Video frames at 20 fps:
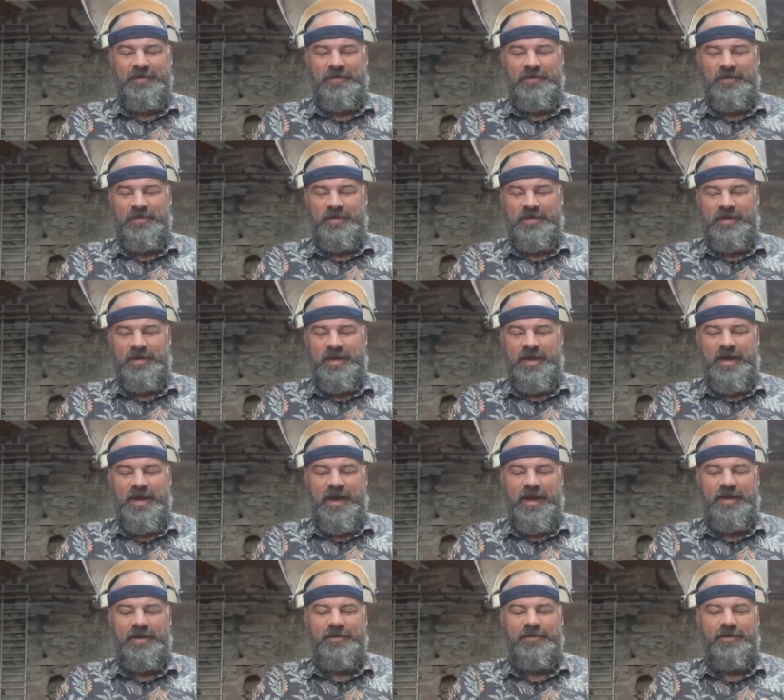yeah, I
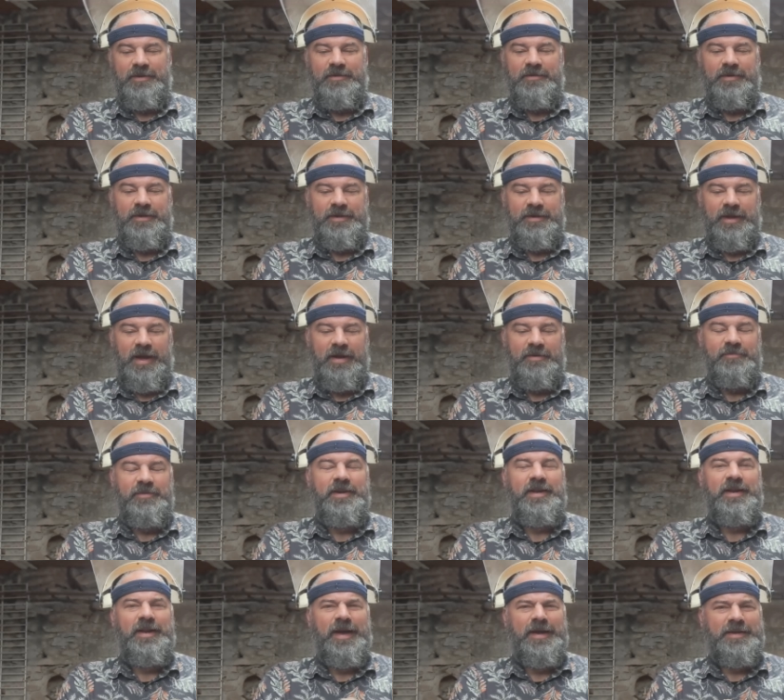don't know. I really
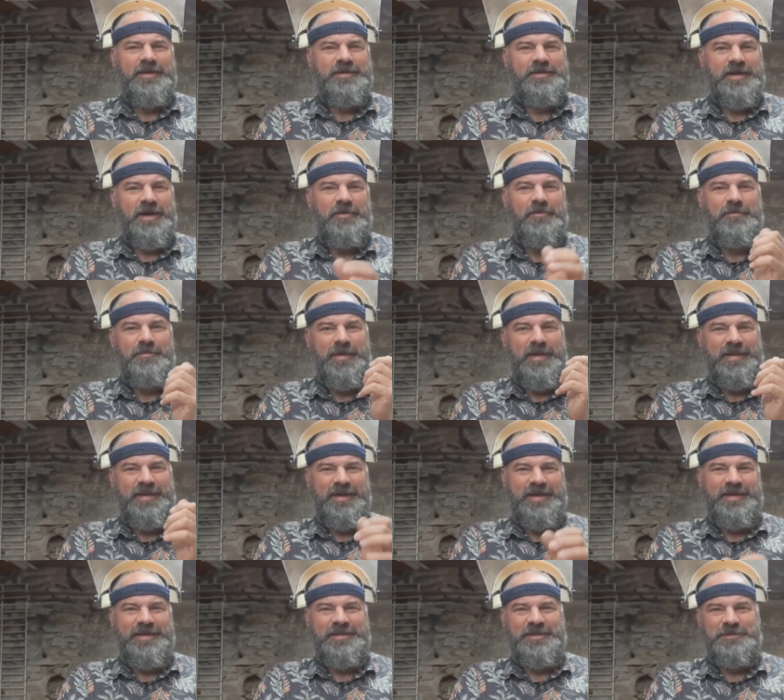like this aromatic
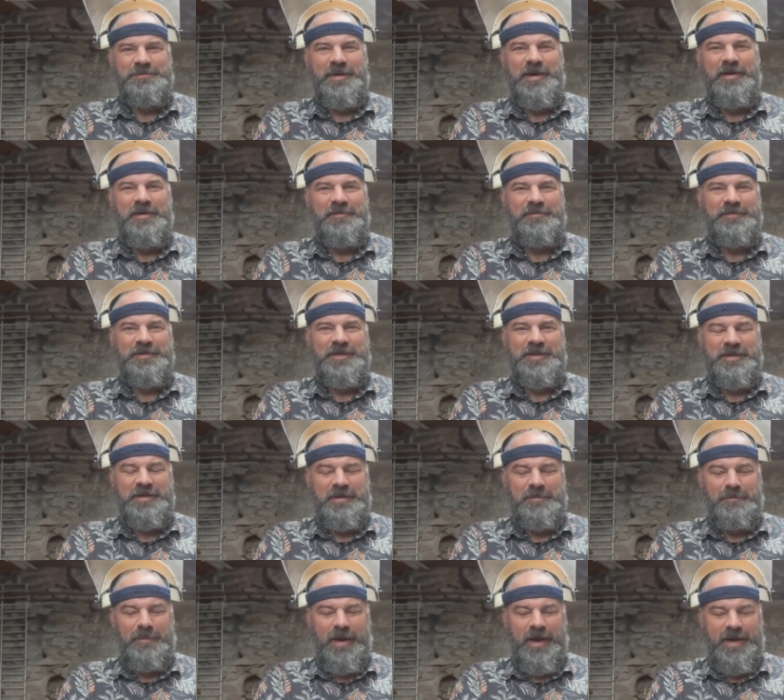smell of the
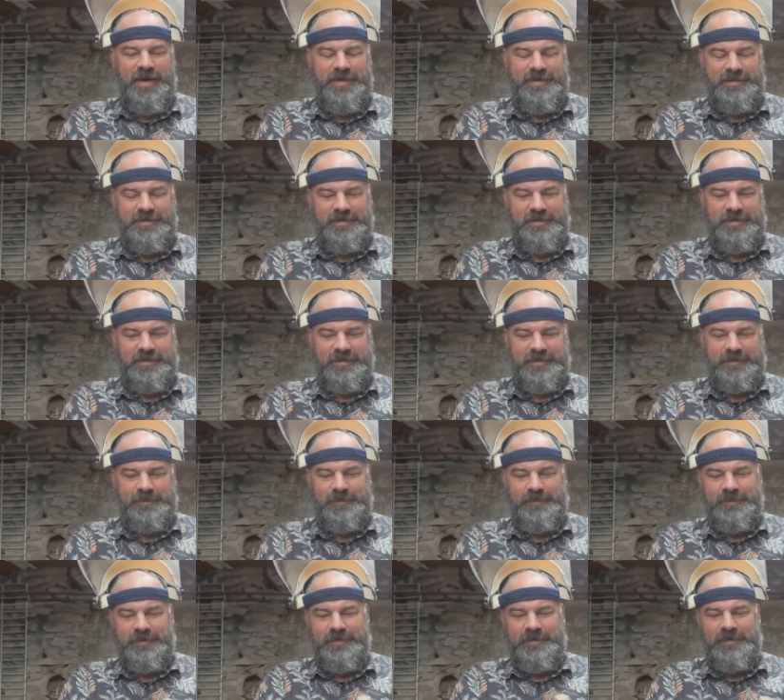pines and
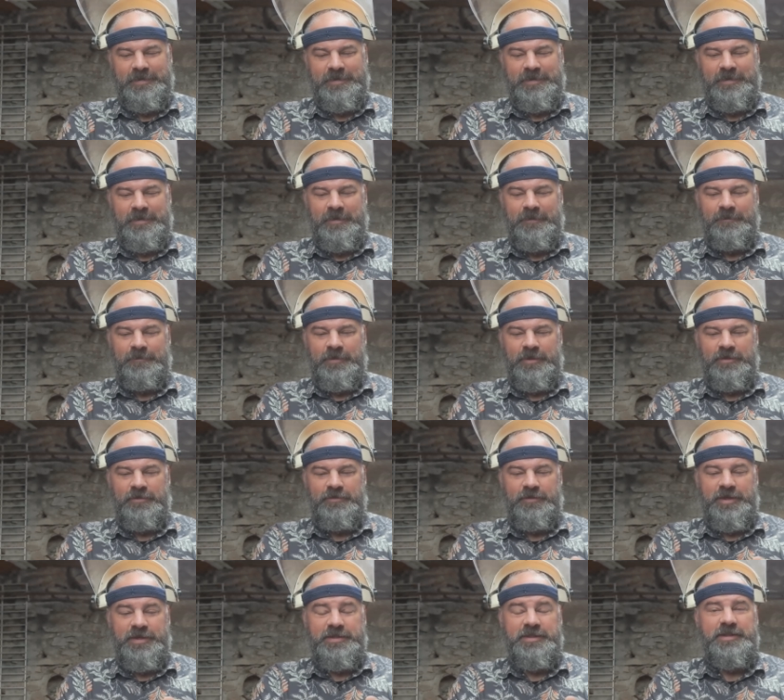the
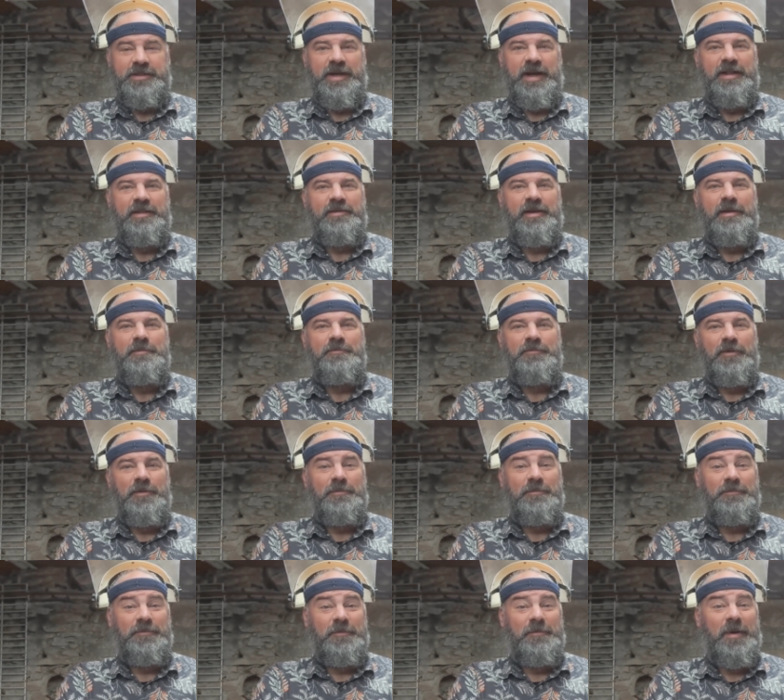trees. It came
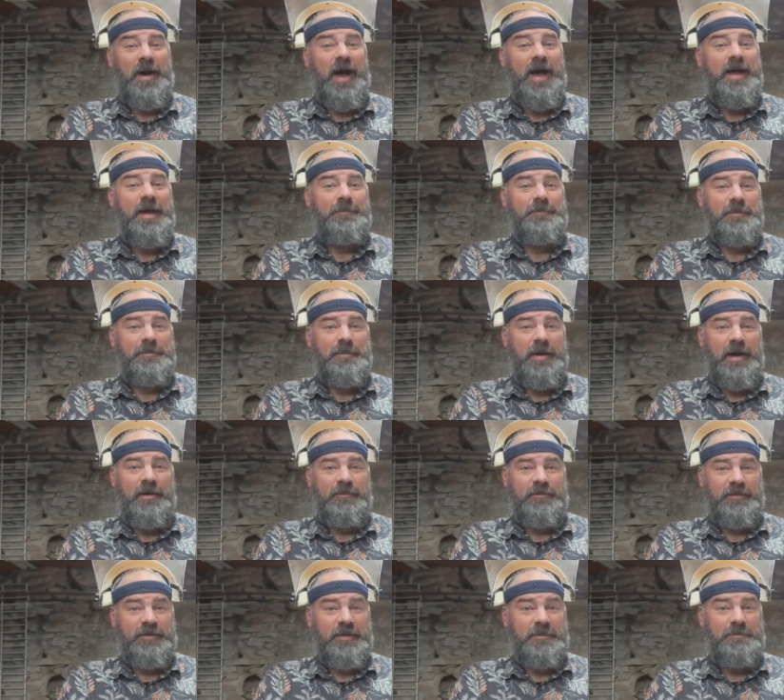from high up the mountain,
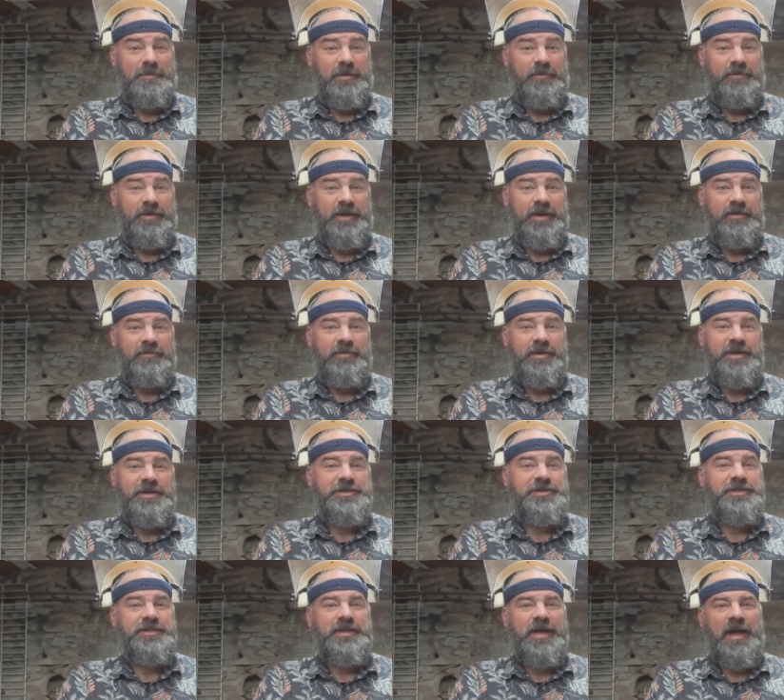the Pyrenees
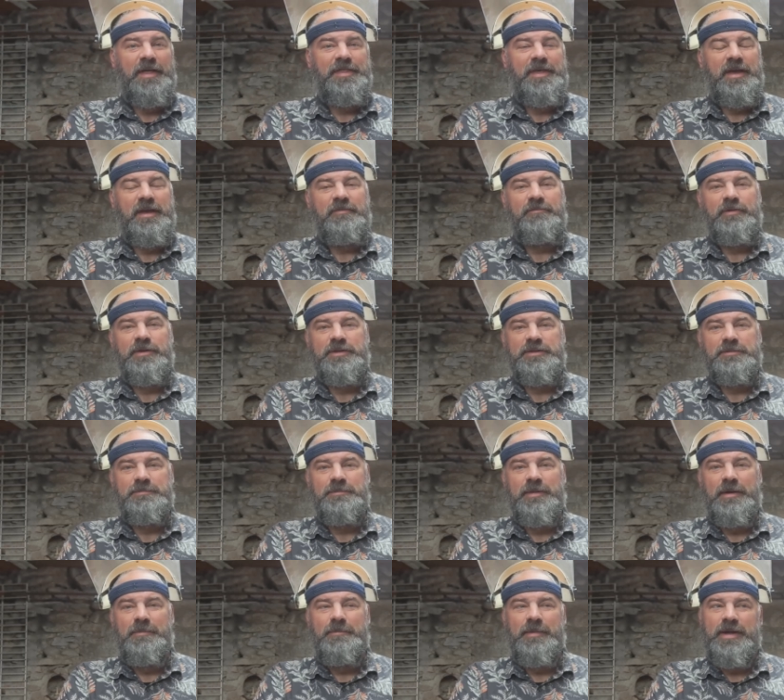region. I think it was
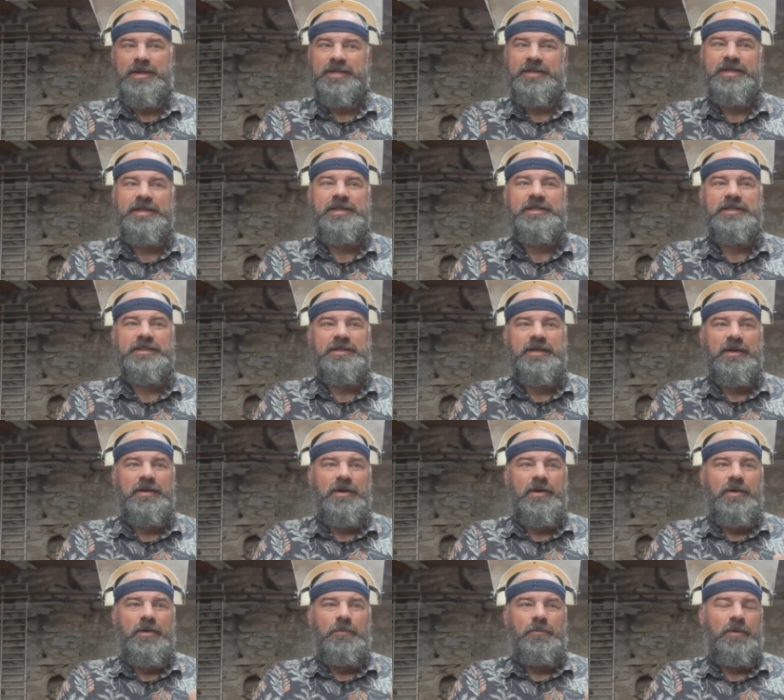at least
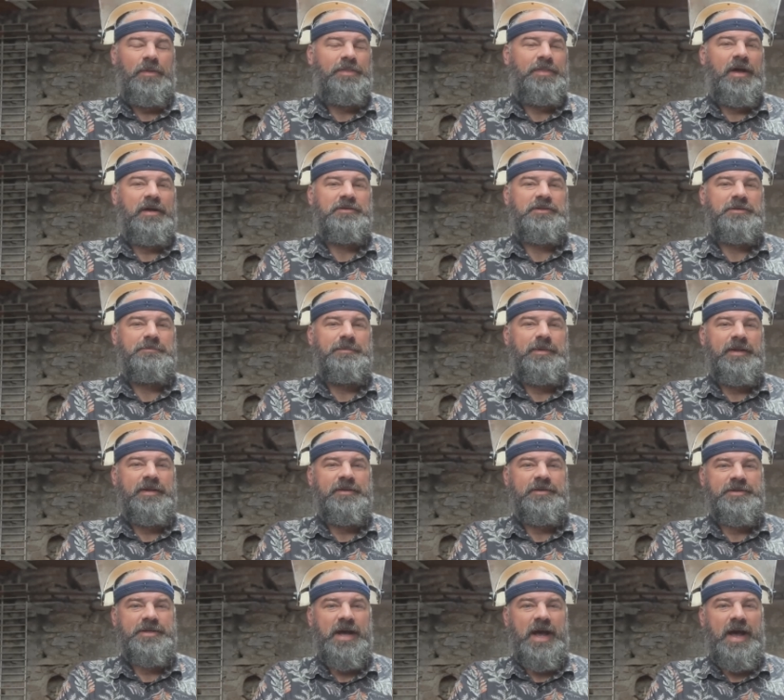1,000 meters
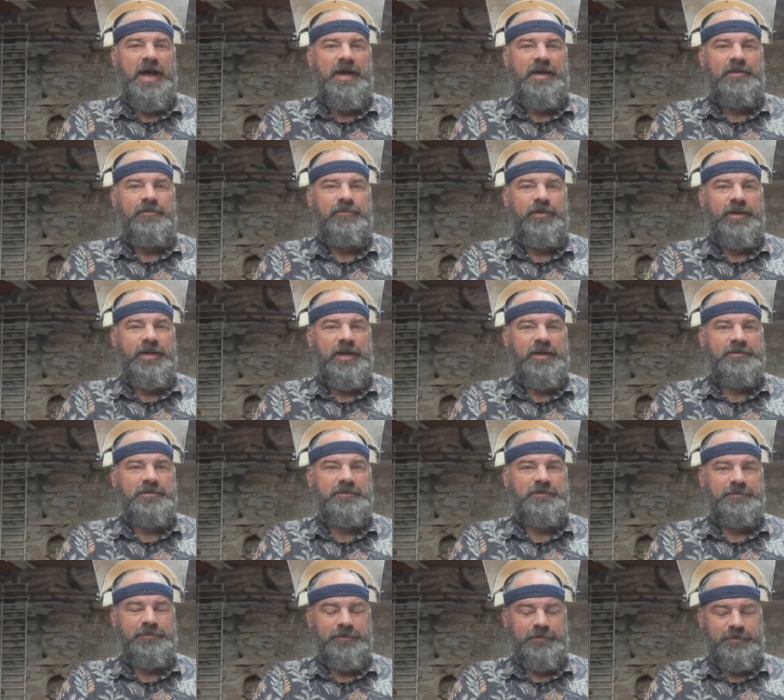high, 3,000
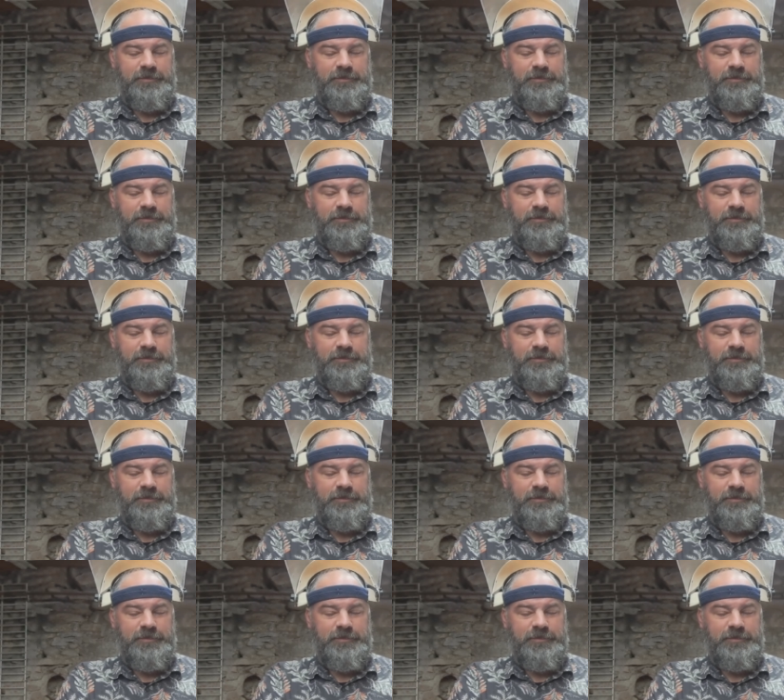foot,